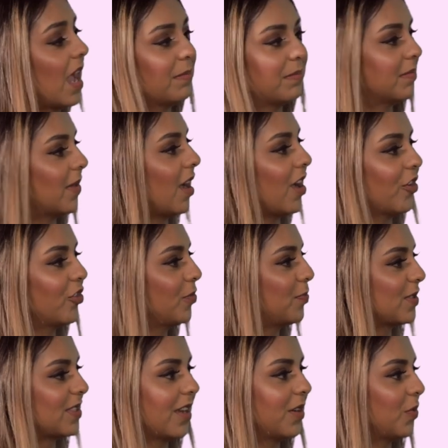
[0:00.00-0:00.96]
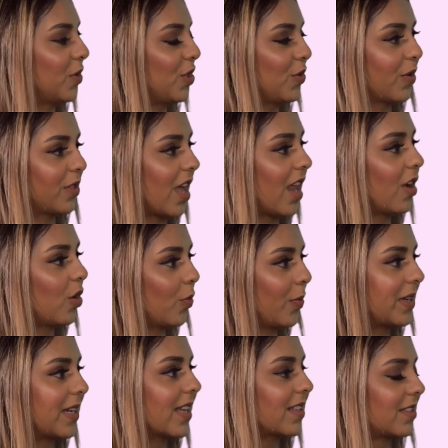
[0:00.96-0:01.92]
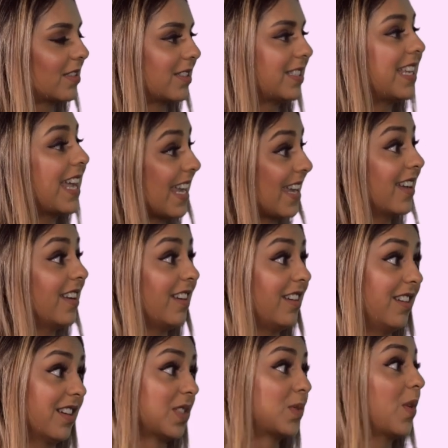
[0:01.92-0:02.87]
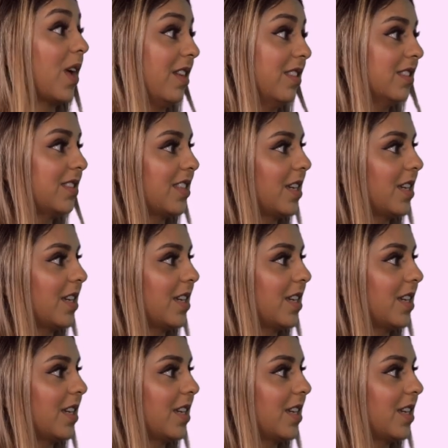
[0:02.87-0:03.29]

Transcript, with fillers: I'm 100% with you on that. I hope it gets taken and does yeah. well in the